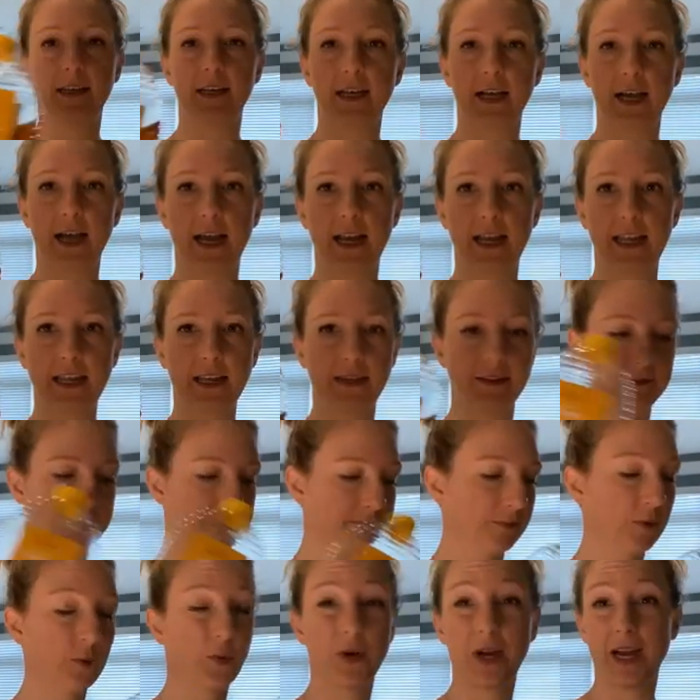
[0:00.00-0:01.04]
Honey
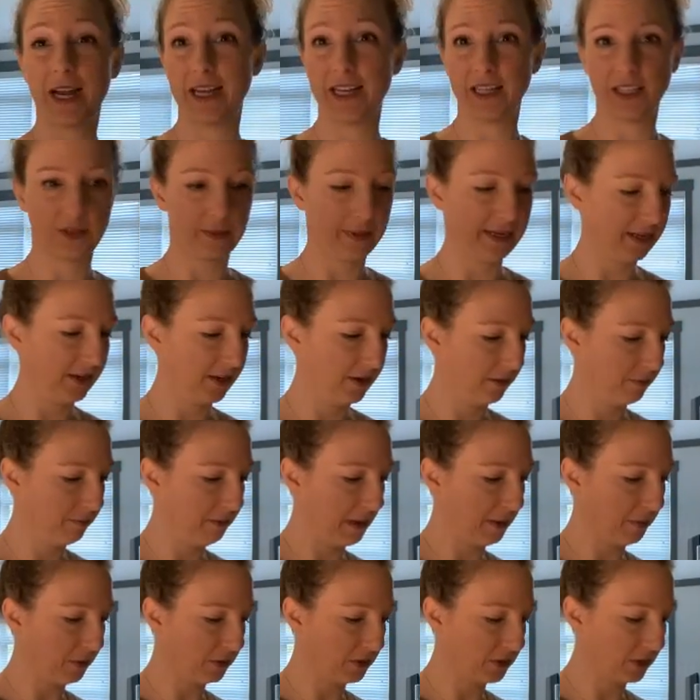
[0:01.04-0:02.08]
or any sweetener,
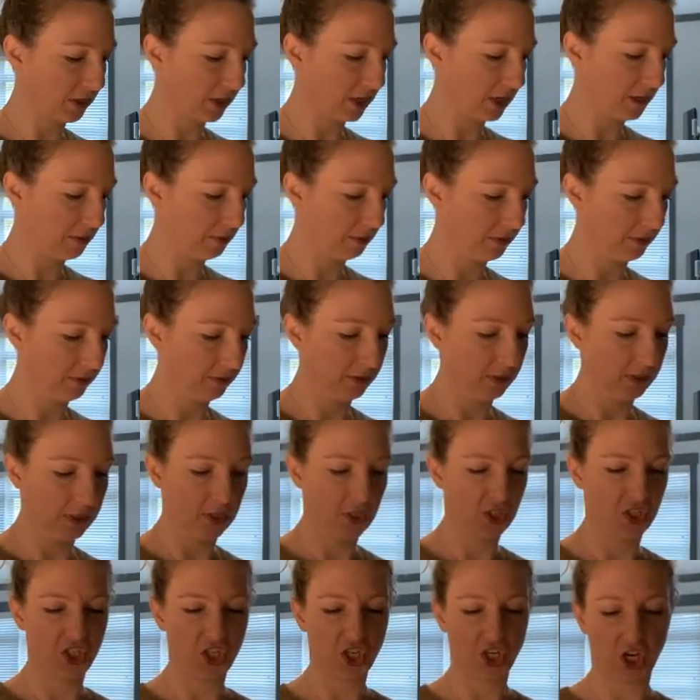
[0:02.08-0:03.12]
maple syrup,
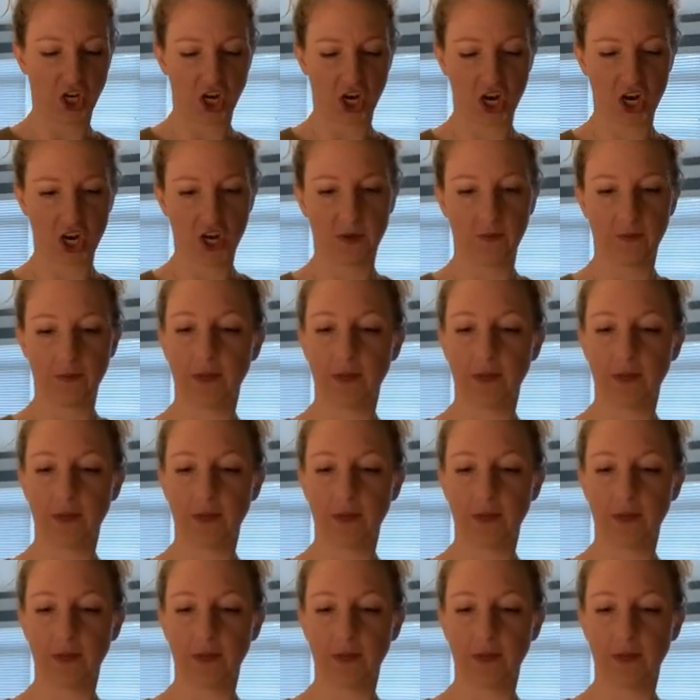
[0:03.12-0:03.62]
sugar,